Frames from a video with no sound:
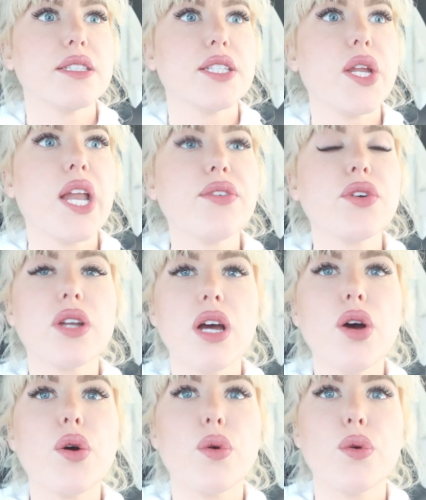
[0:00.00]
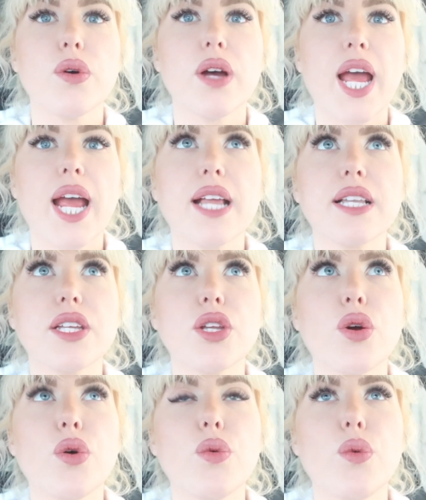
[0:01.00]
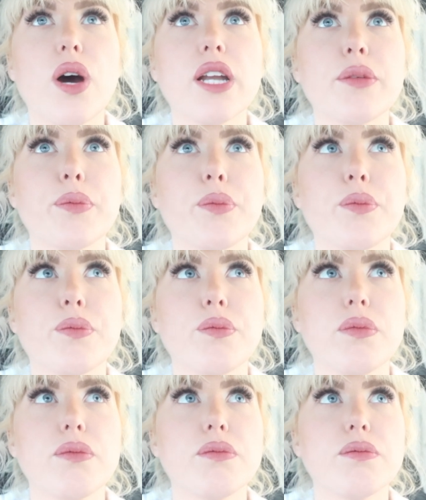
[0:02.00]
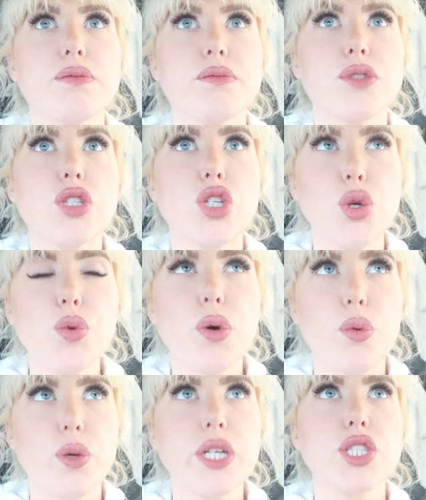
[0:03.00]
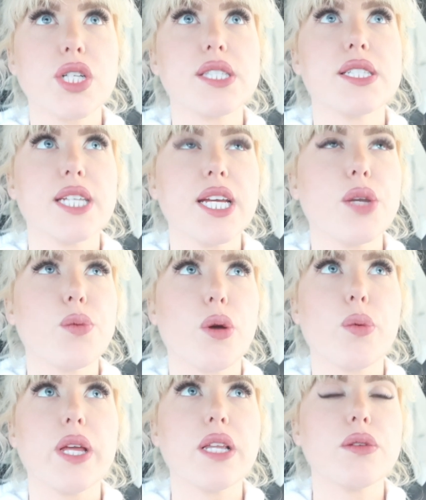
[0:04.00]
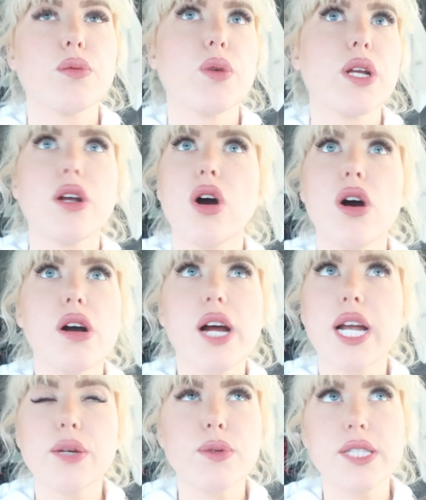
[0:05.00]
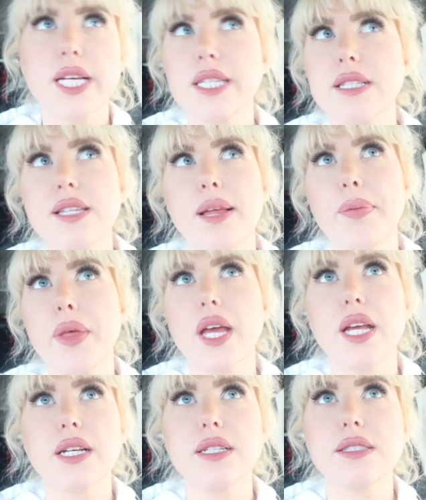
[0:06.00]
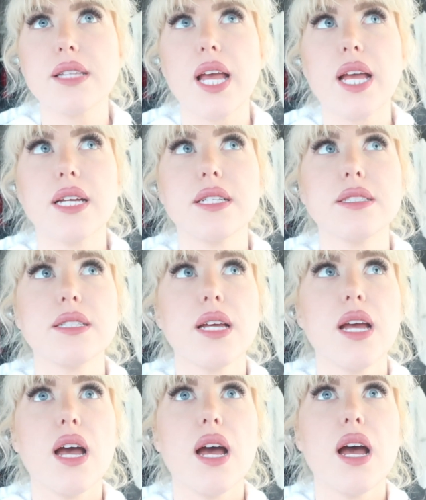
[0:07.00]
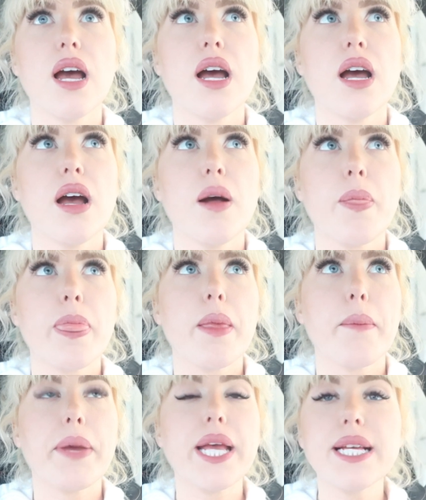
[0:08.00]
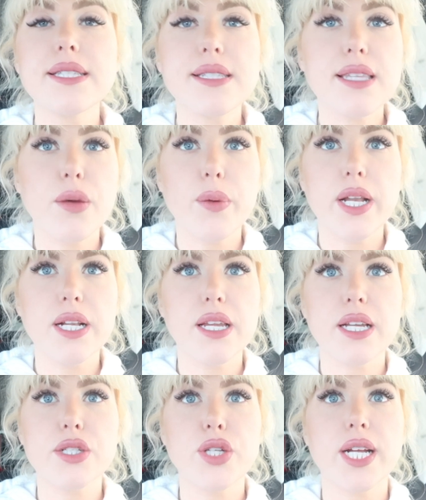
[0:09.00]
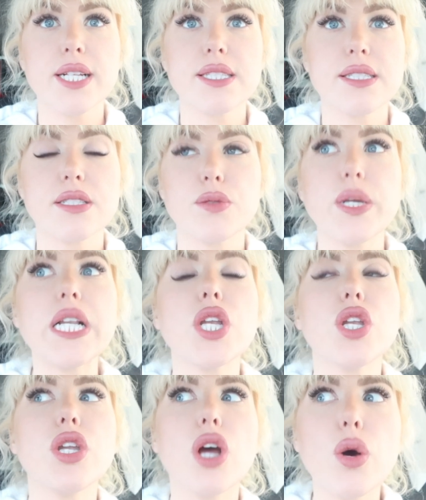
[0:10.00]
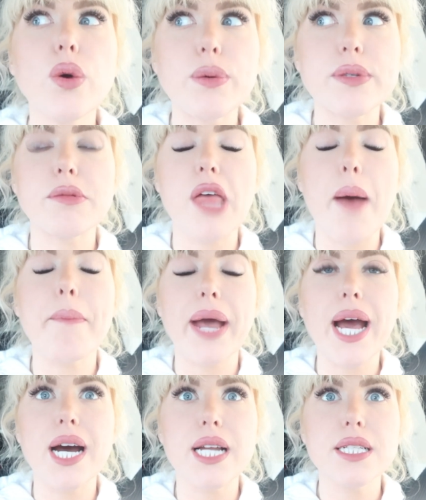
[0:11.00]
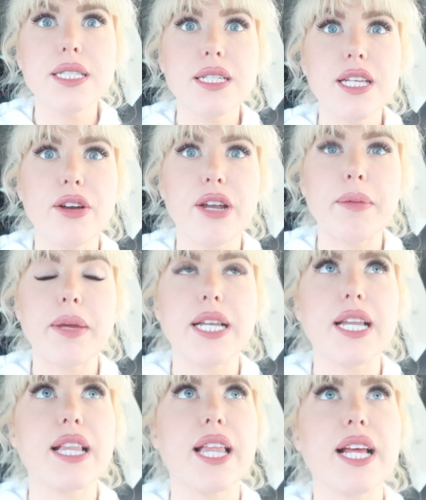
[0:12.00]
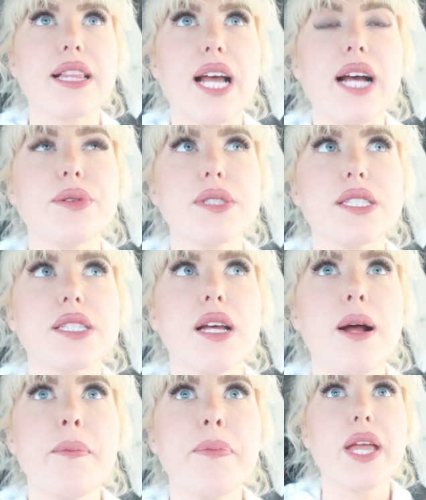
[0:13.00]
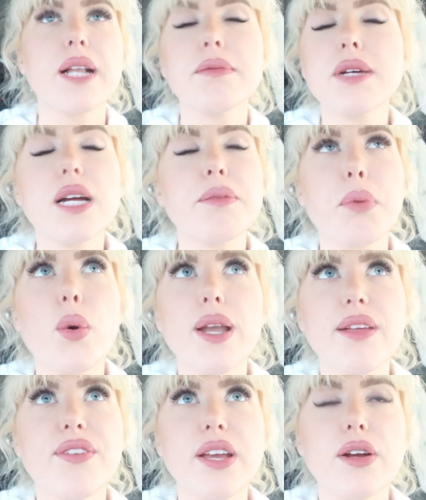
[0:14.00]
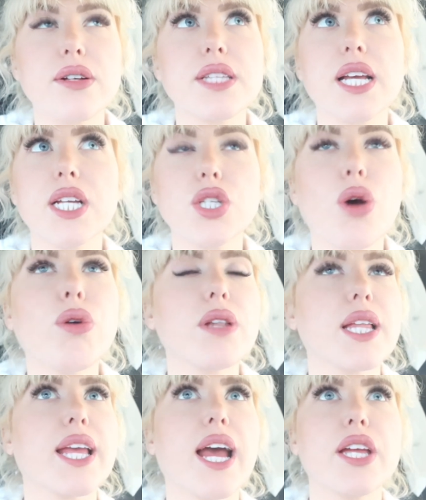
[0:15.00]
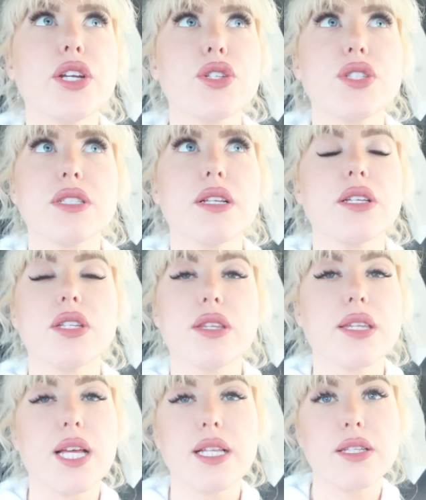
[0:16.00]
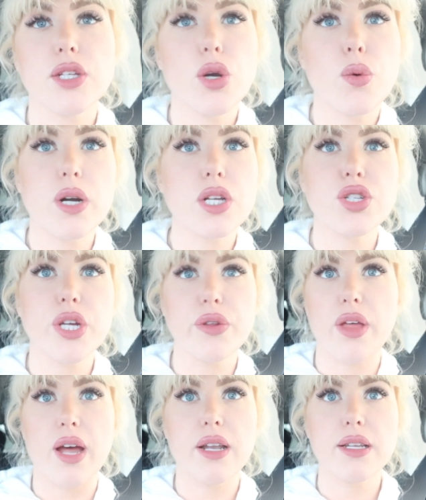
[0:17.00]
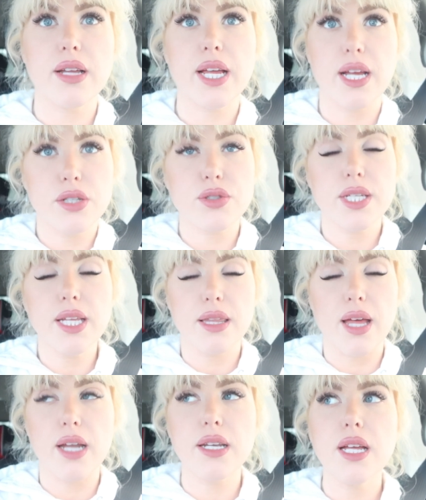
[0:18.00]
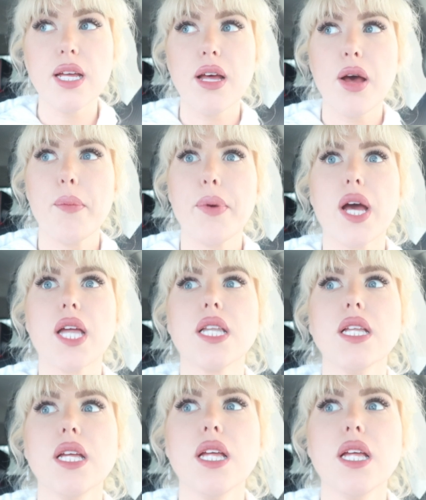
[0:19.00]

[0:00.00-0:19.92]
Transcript: you never know and you don't want to do what we just did where we, we all kind of were saying the same things and pissed that we didn't get a chance. We didn't know it was that bad. You know what I mean? And like that was, and I'm not pointing fingers. Like I totally get you're just, that you don't want to share that. I understand that. But